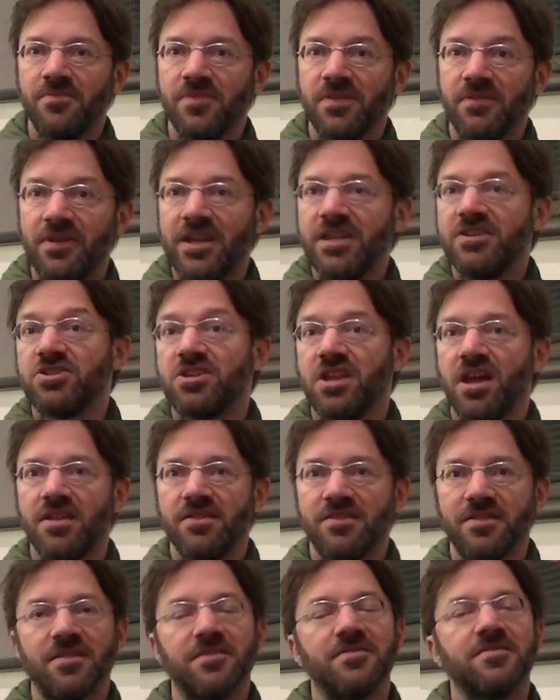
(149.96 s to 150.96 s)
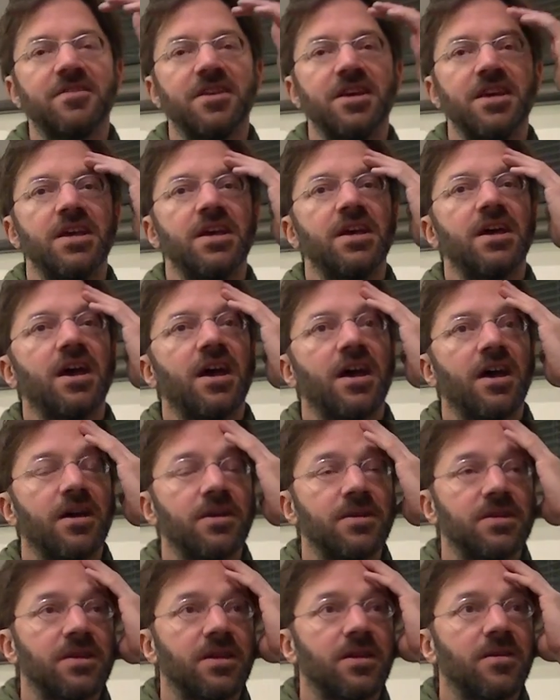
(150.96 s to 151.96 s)
village dances.
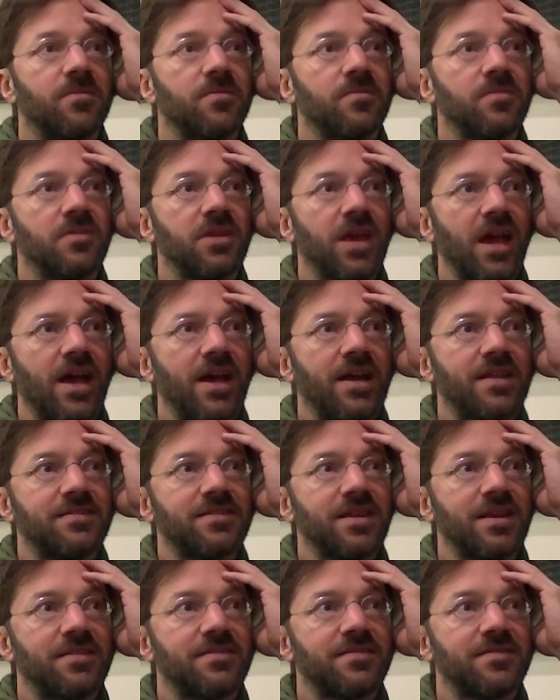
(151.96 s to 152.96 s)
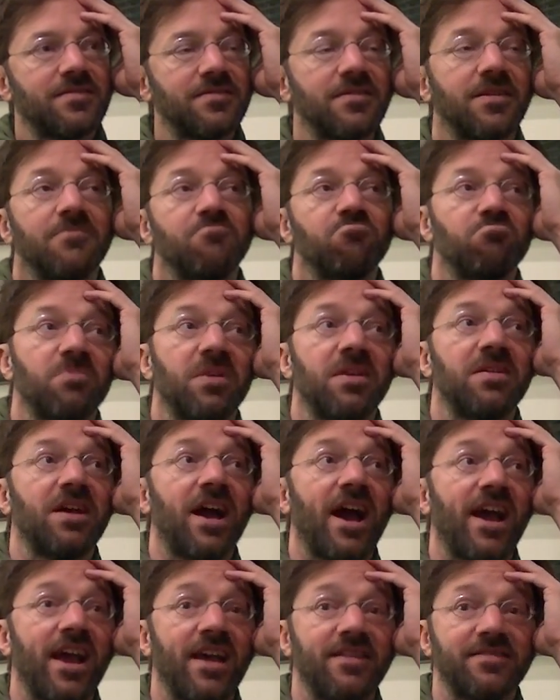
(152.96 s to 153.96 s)
And yeah, it's
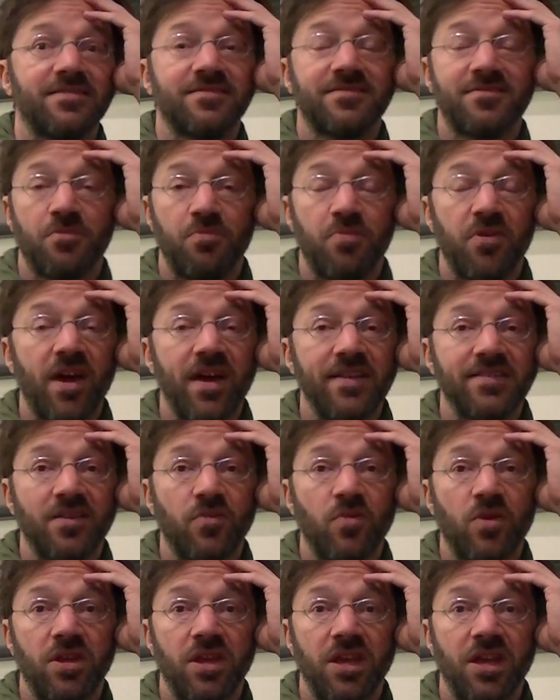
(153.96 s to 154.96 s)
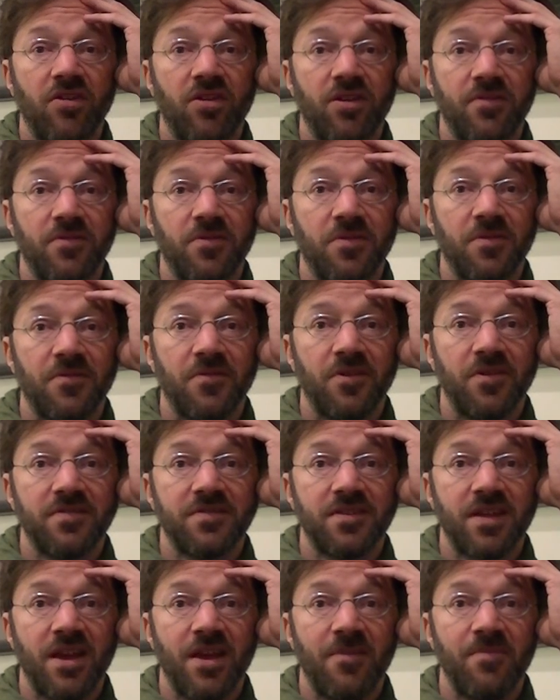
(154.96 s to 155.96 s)
I guess surprising when you hear it for the
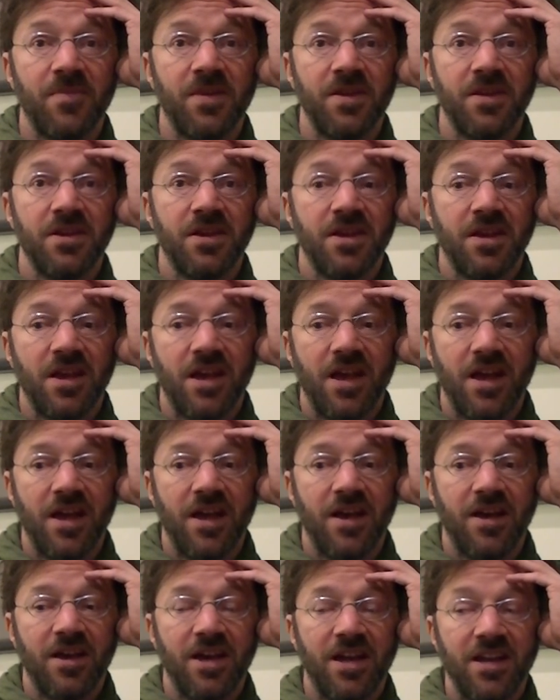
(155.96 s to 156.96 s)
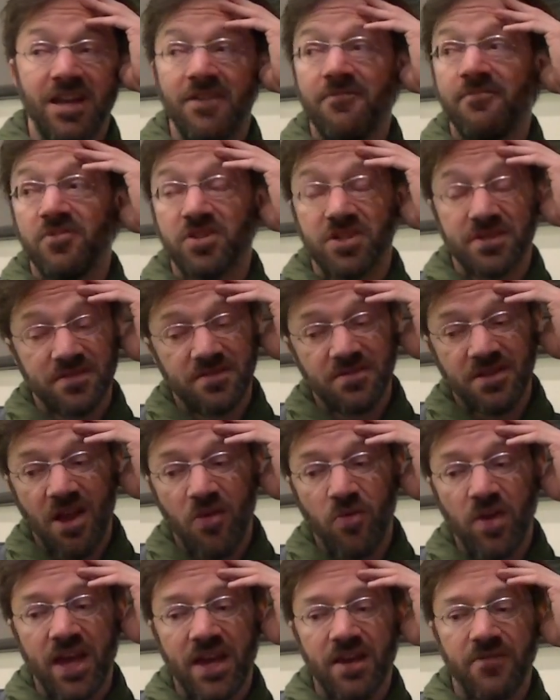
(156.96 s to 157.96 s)
first time. And even just
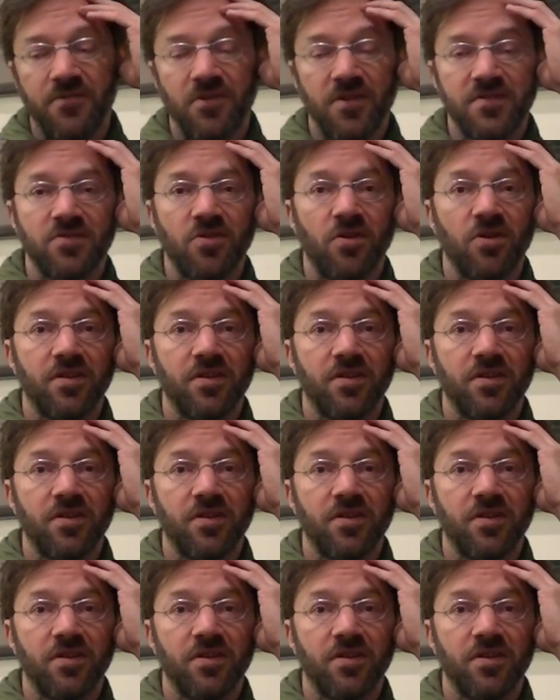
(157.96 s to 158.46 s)
now we had a first